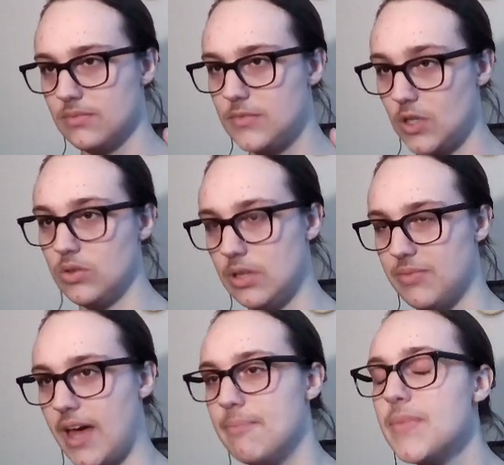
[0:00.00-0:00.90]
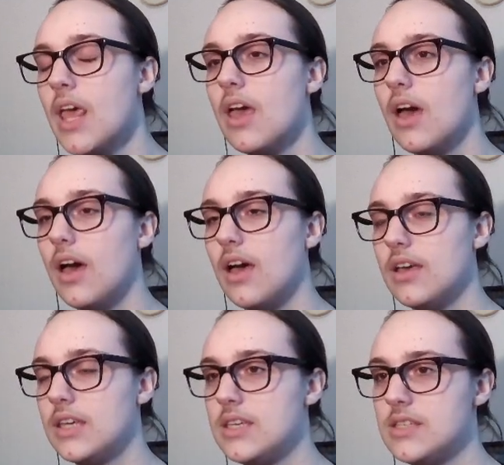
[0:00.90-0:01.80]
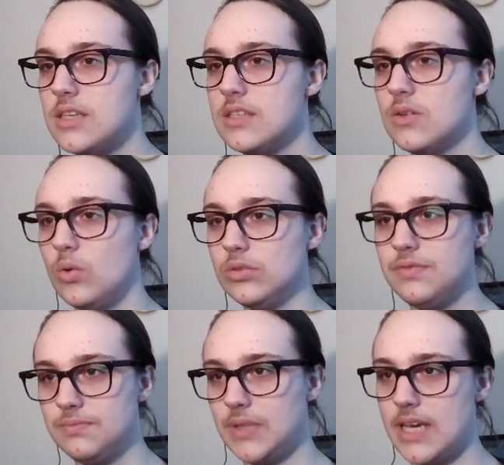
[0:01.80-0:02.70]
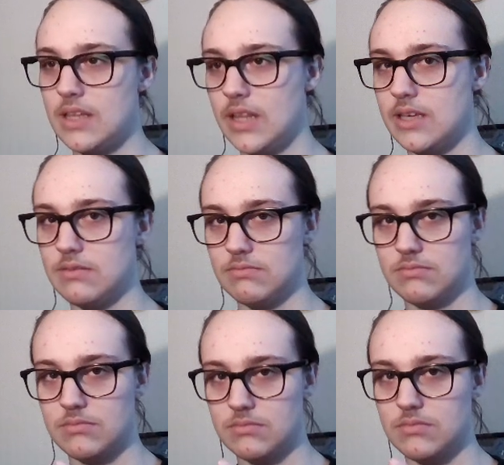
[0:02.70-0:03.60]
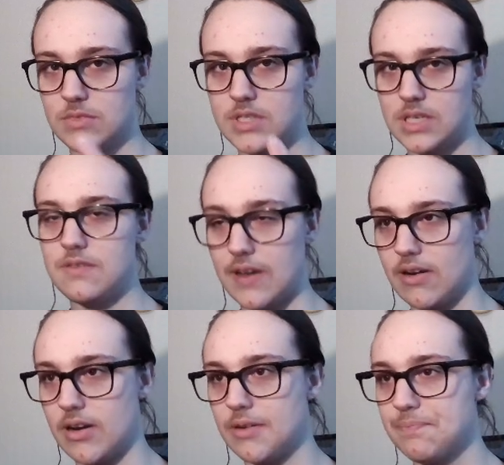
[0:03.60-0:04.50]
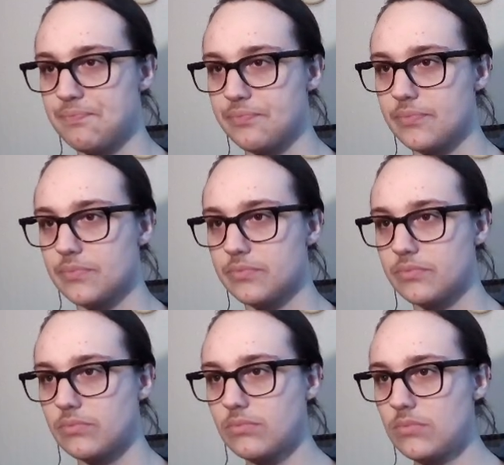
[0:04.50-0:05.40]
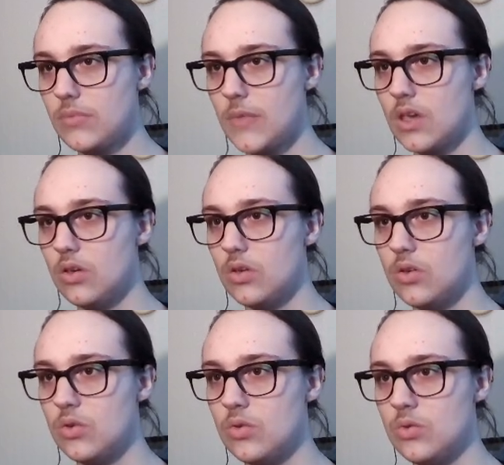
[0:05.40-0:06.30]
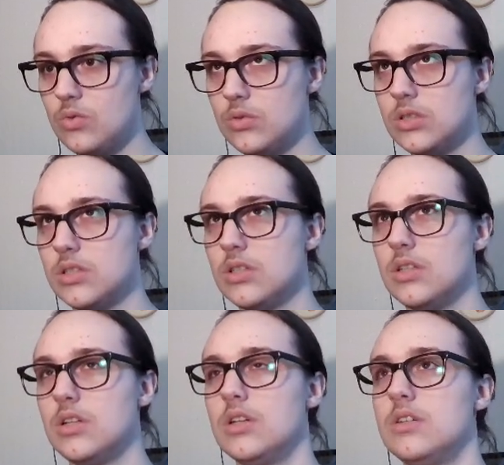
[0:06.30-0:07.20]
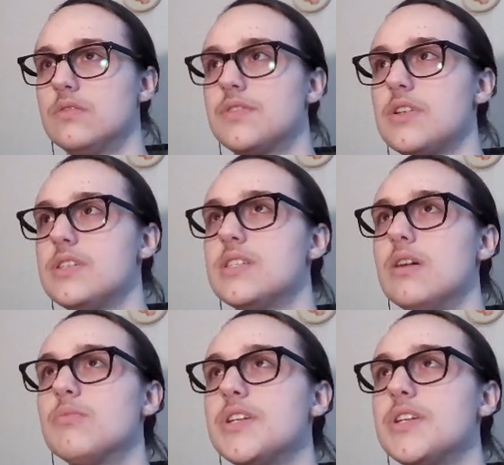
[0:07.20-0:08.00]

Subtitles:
Don't click that. He's an old like seafarer who, for some